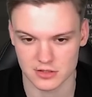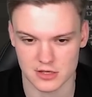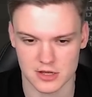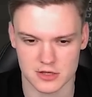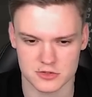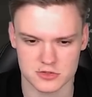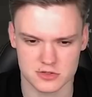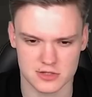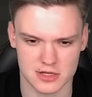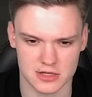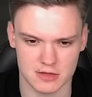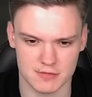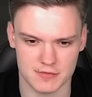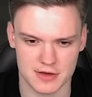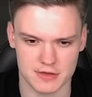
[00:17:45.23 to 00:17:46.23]
Okay, just
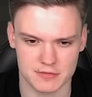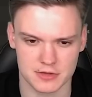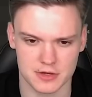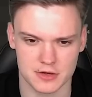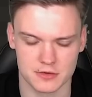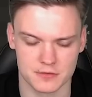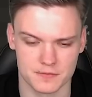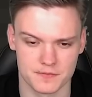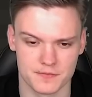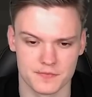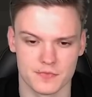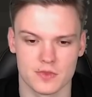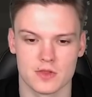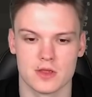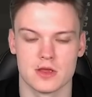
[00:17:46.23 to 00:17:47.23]
95 now.
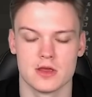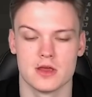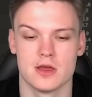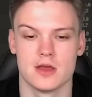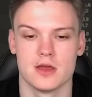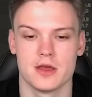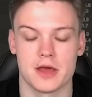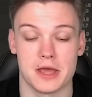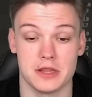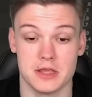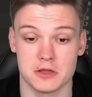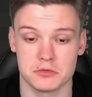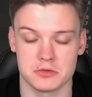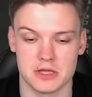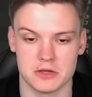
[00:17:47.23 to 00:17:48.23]

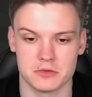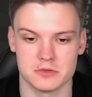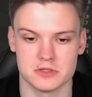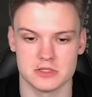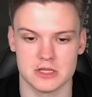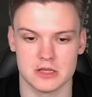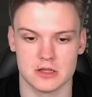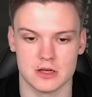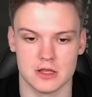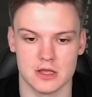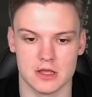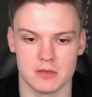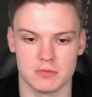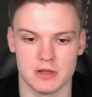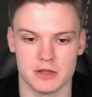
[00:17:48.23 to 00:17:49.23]
Idea to take on
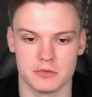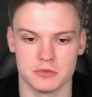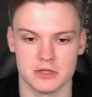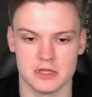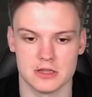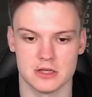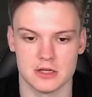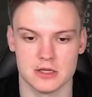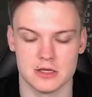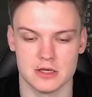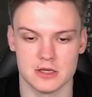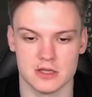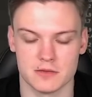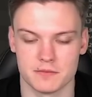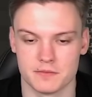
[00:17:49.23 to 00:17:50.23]
c3, play rook
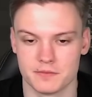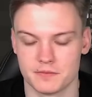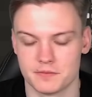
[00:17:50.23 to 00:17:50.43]
d3.